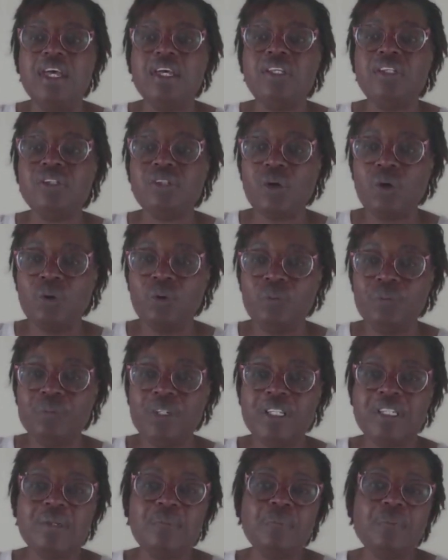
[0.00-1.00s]
So
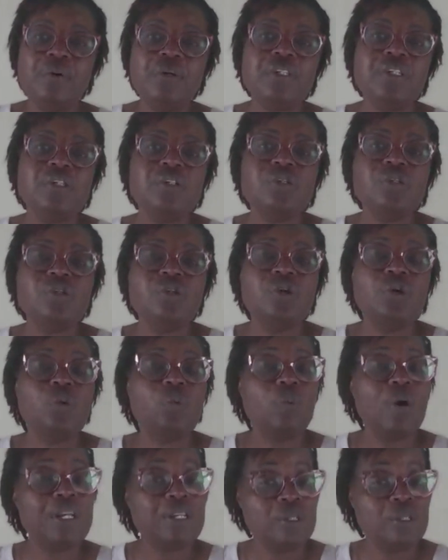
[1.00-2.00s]
it's important to know
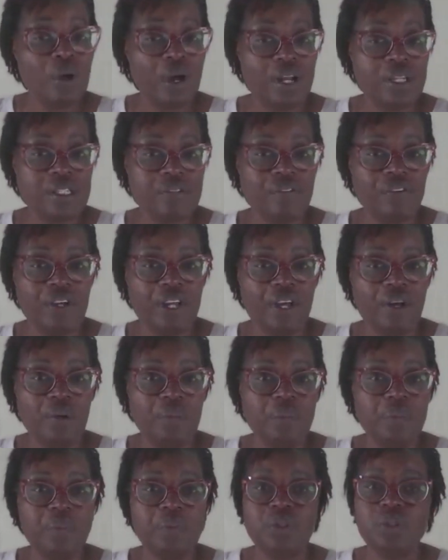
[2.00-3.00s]
when to ask for
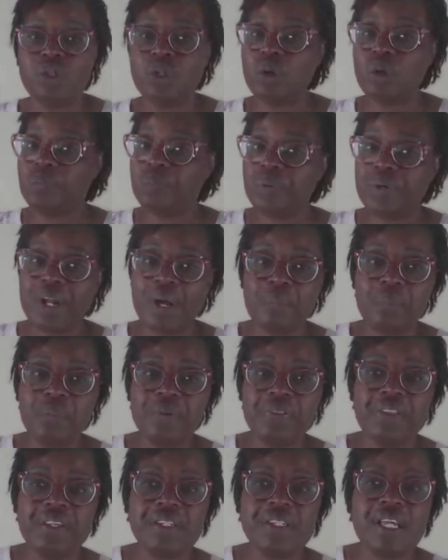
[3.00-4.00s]
help. Don't put up
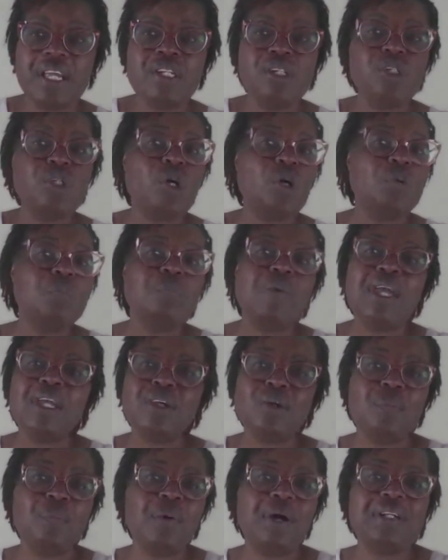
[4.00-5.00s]
with it, and don't make
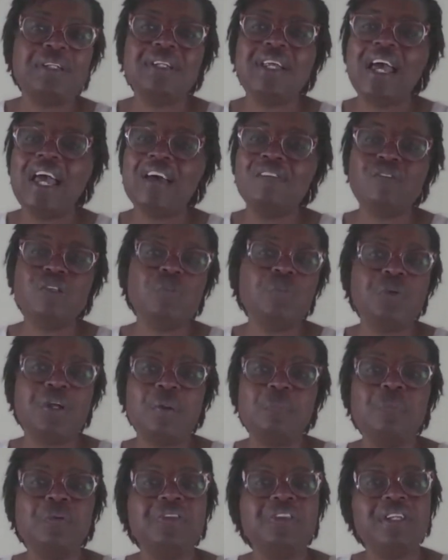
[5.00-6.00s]
your partner have to put
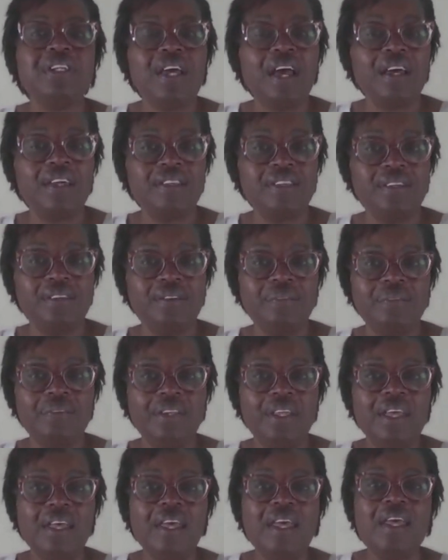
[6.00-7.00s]
up with it either.
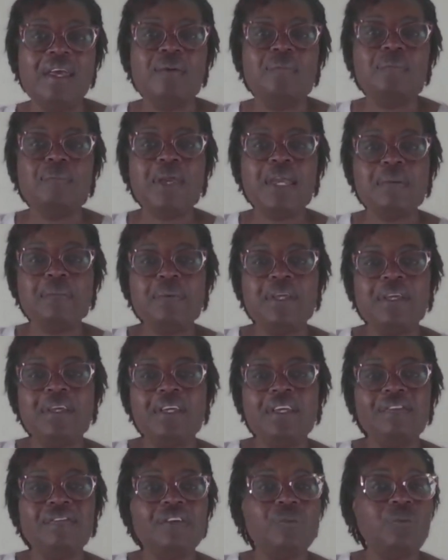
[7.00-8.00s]
Maybe
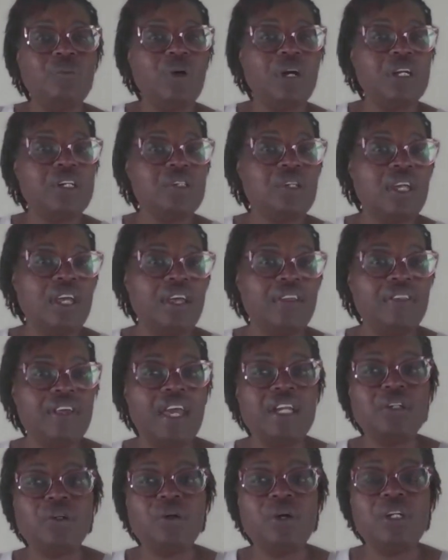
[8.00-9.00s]
even work together
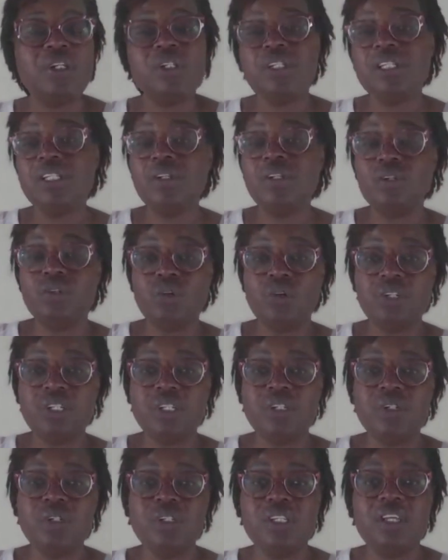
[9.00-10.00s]
at going to see your doctor
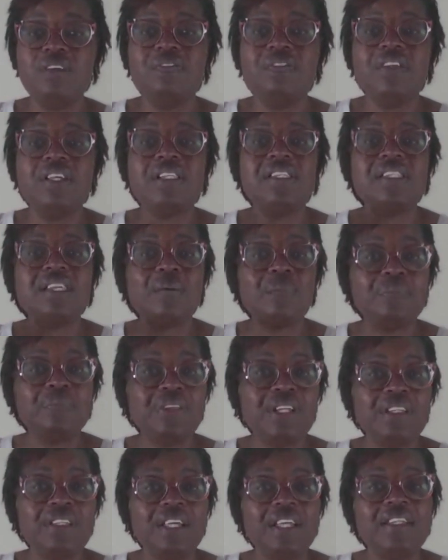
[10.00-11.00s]
to see if there's
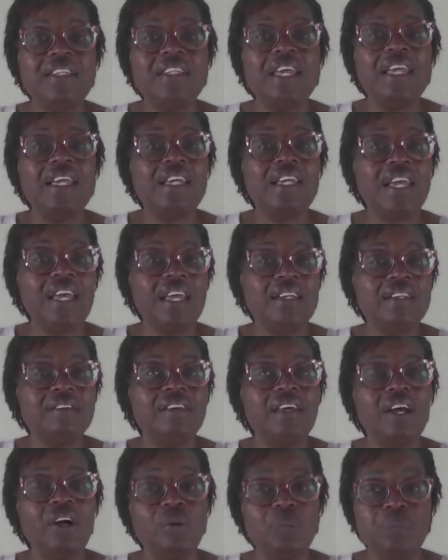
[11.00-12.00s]
something that they can
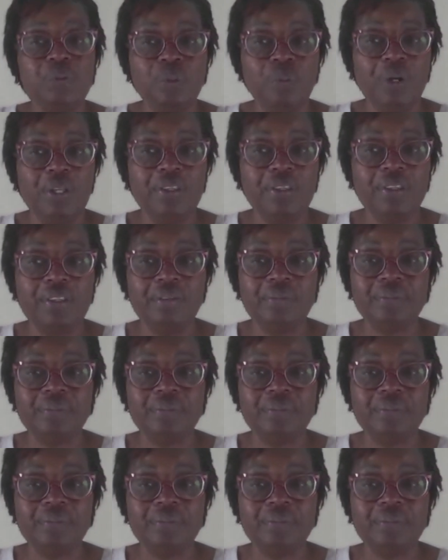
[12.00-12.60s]
help you with.